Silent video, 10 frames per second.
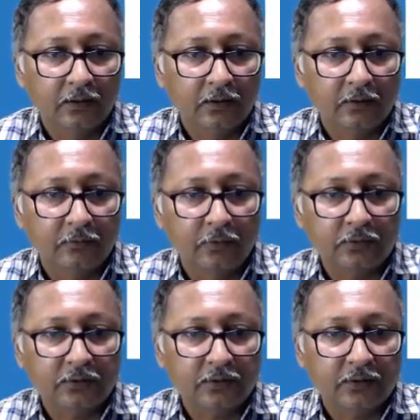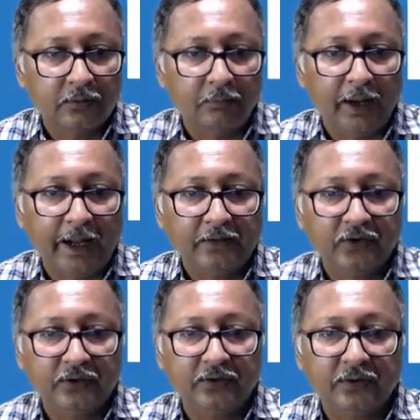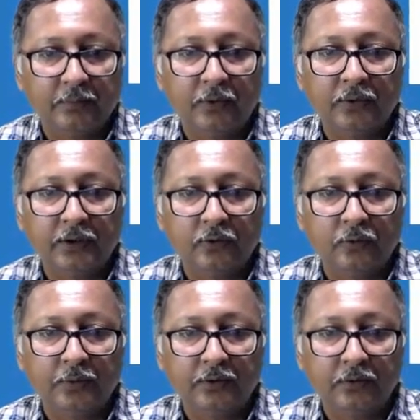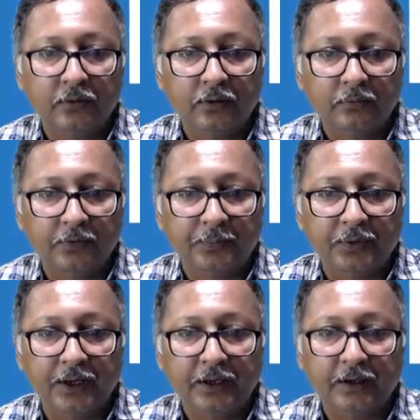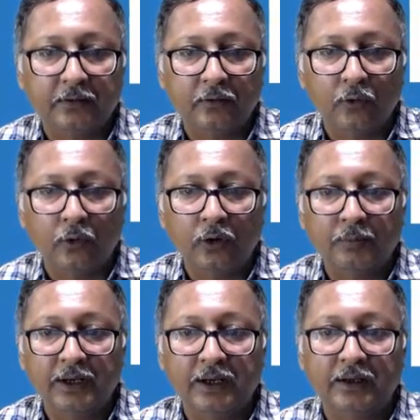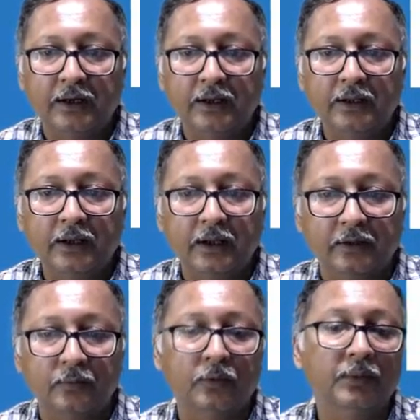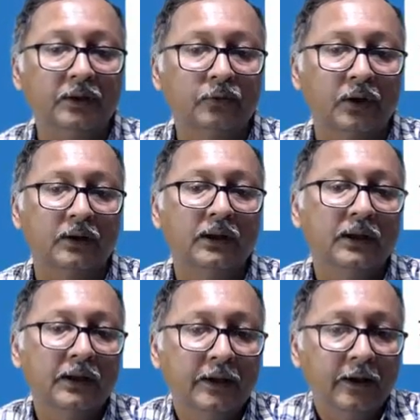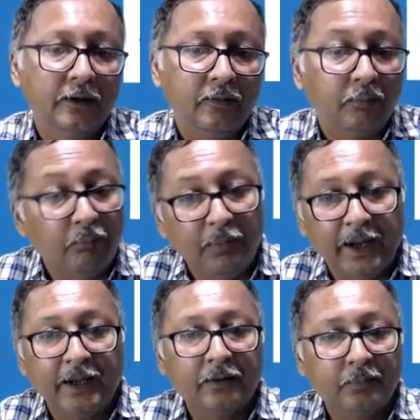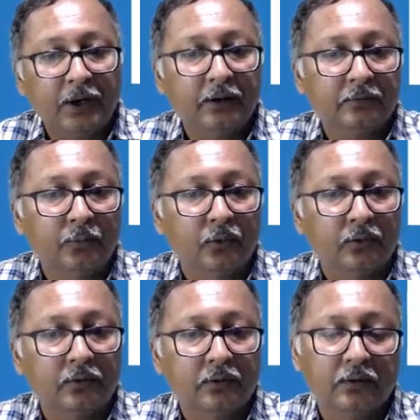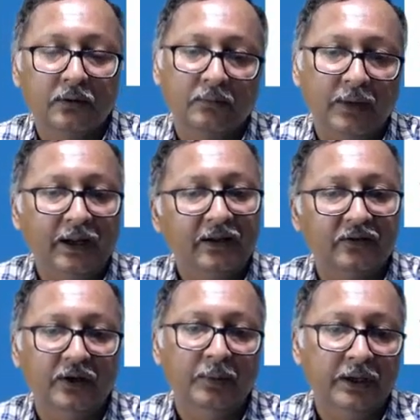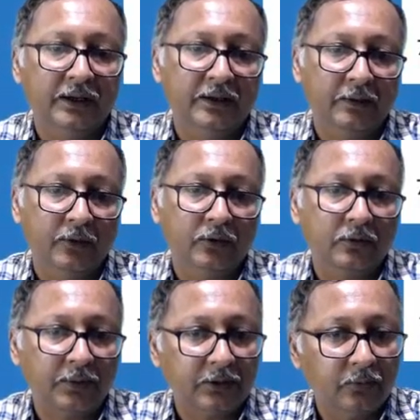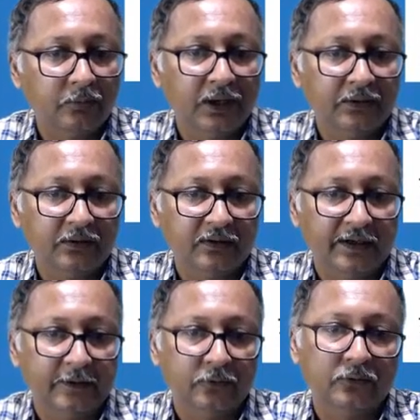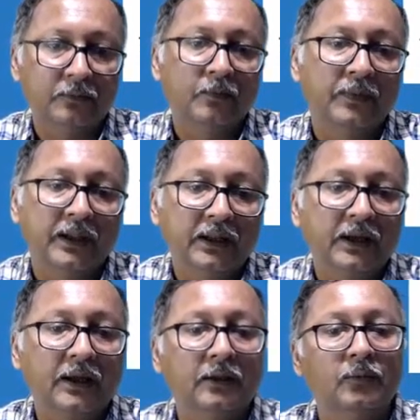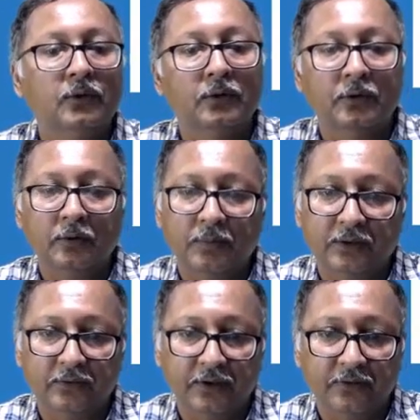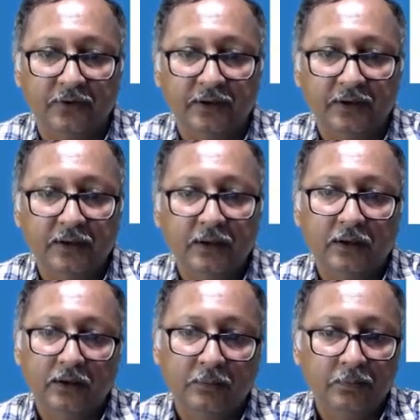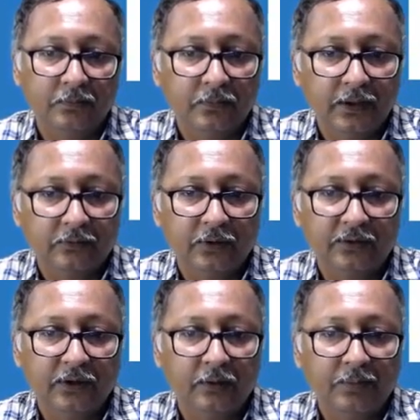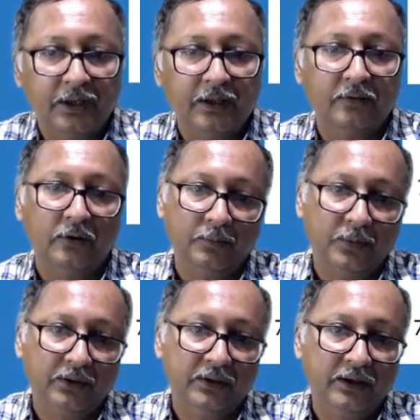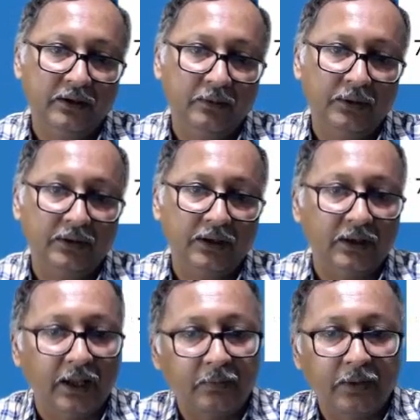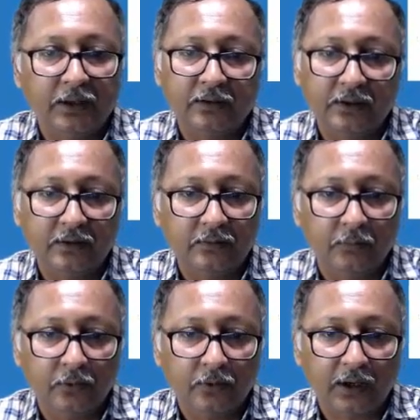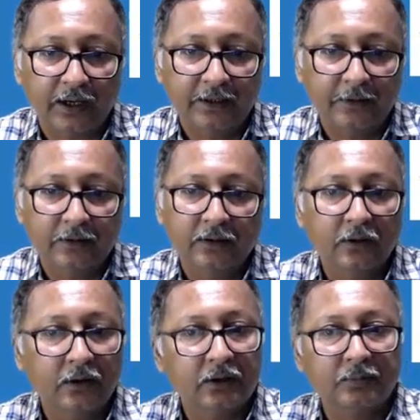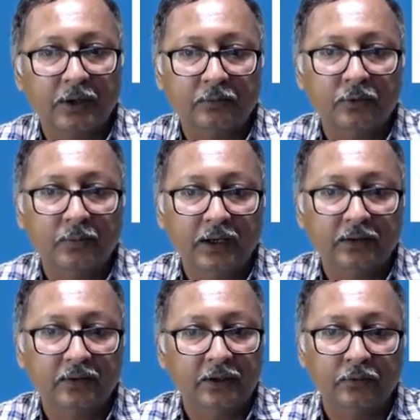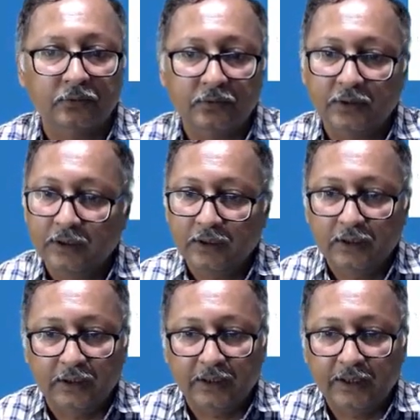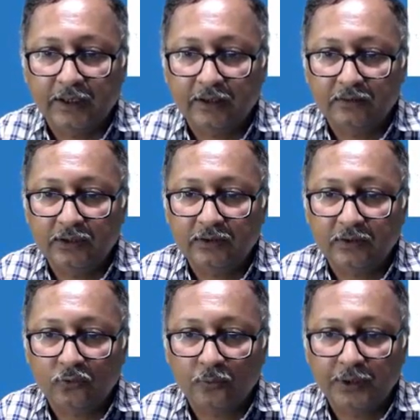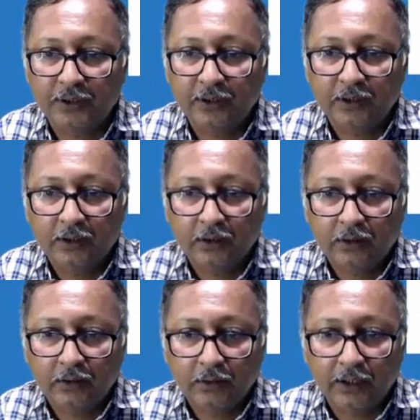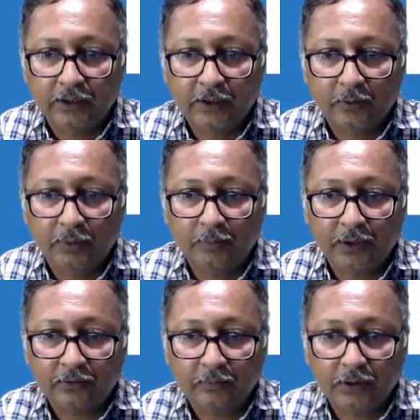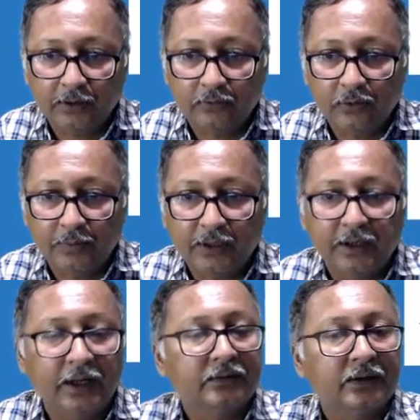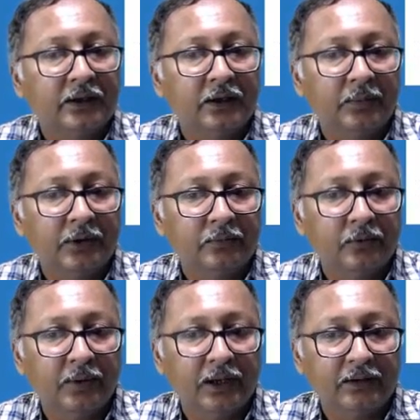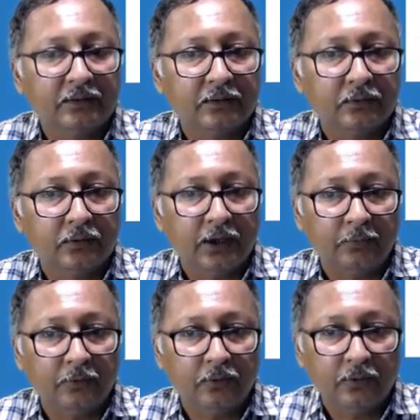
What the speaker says: Fourth, bank charges amounting to rupees 58 has not been entered in the cash book. Means what? Bank passbook, bank has debited the amount. The passbook balance is reduced. In the cash book, we have not passed the entry. The XYZ company has not passed the entry, means in their balance it is more high, whereas passbook balance reduced. In any case, this has to be entry to be passed, but this will be a reduction in the passbook balance. We have to